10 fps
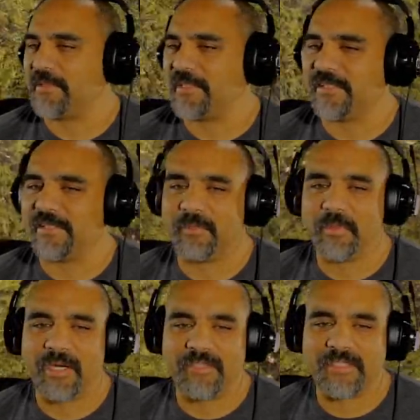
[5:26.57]
to
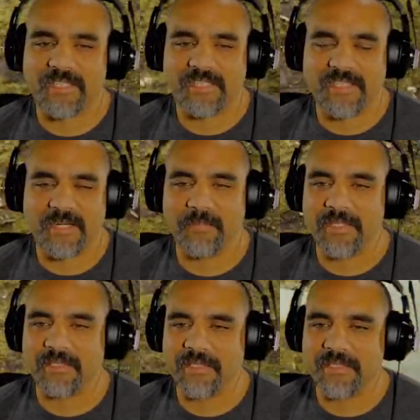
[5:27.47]
whatever section I'm
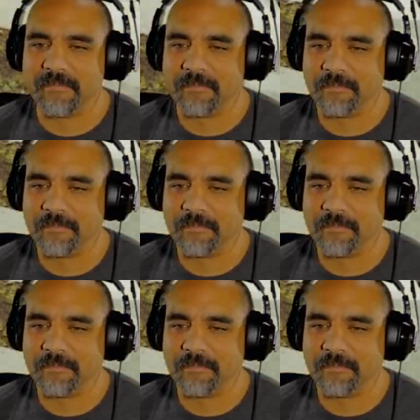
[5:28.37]
building.